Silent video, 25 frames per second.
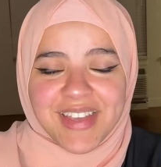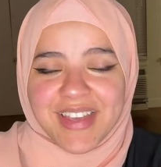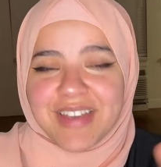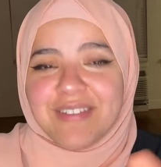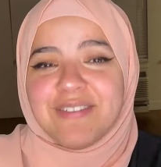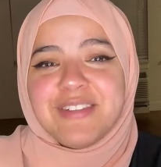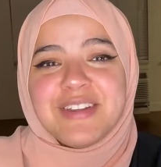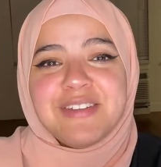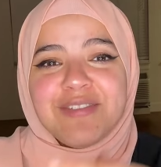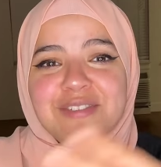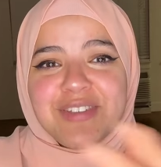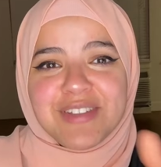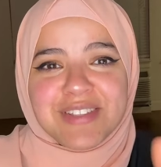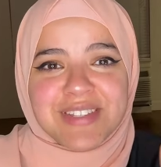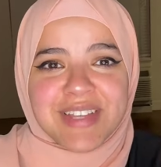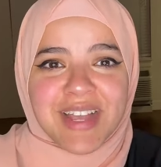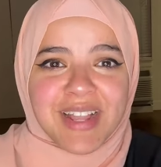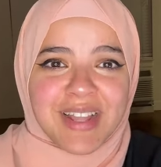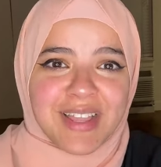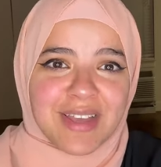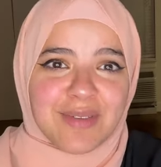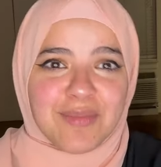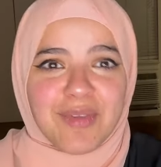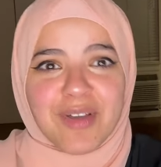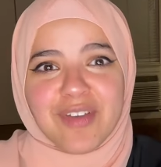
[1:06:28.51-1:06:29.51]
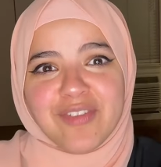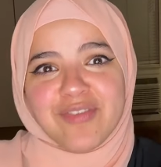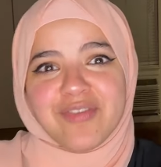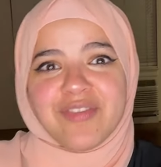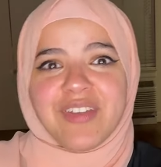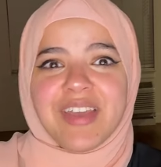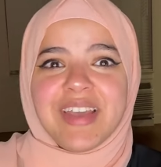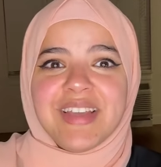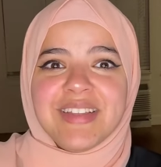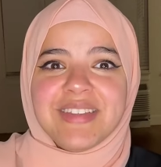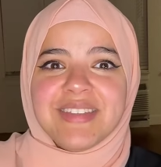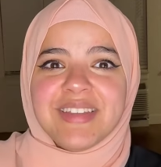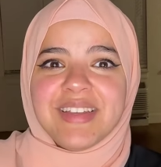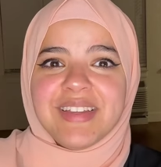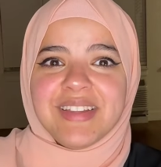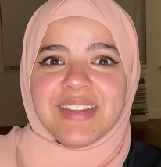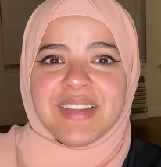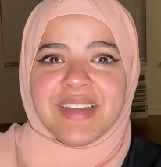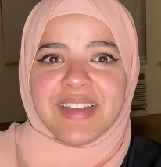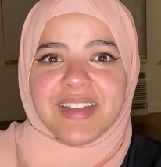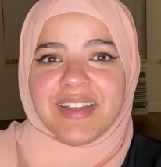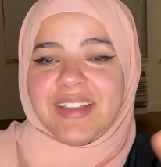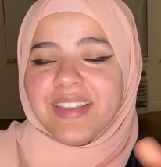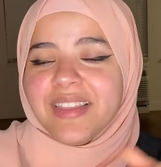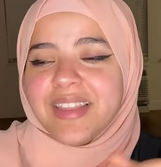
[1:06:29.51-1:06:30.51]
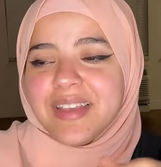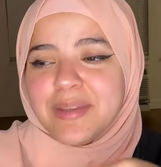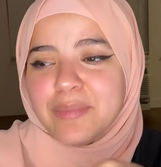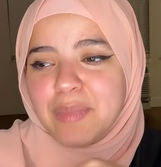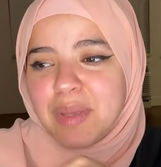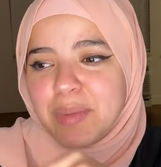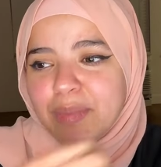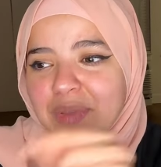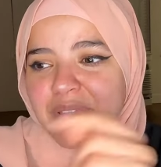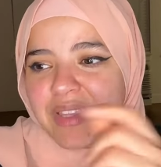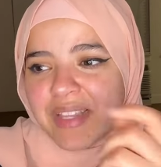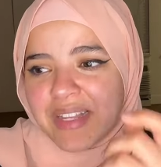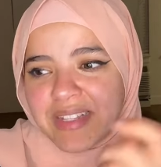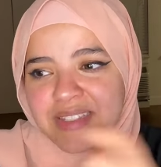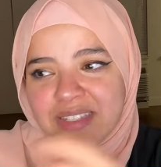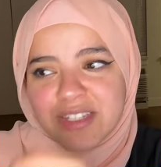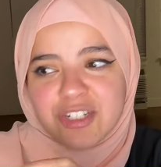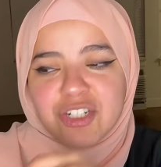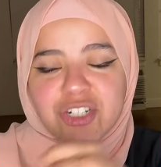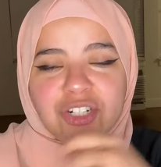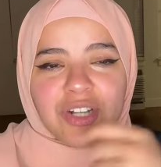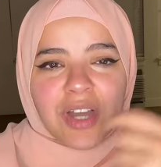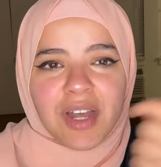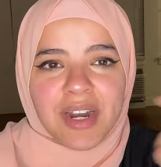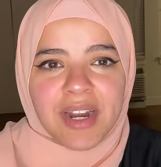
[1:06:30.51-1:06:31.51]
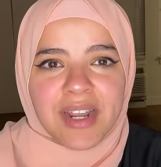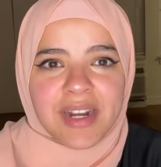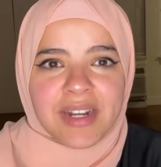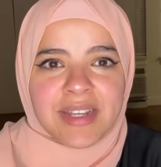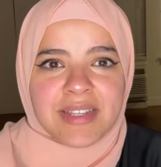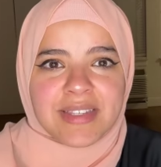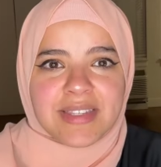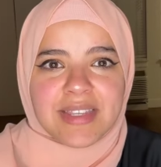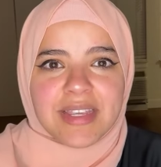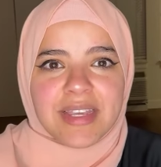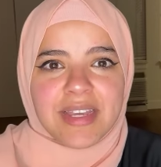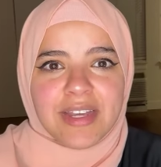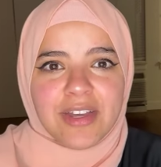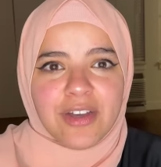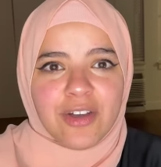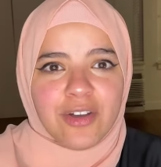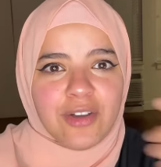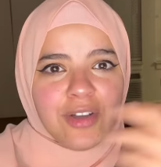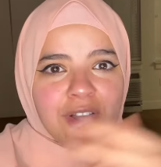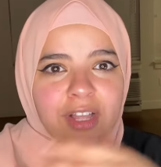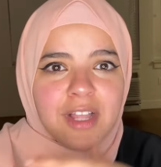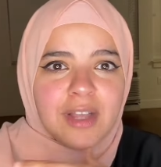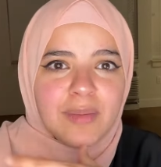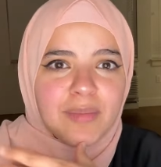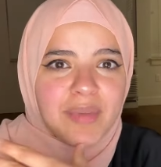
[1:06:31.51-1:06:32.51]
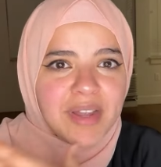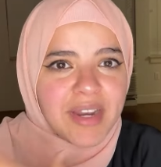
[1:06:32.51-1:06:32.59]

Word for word: Even if you tell him I faked it, like maybe that's a shot at his ego,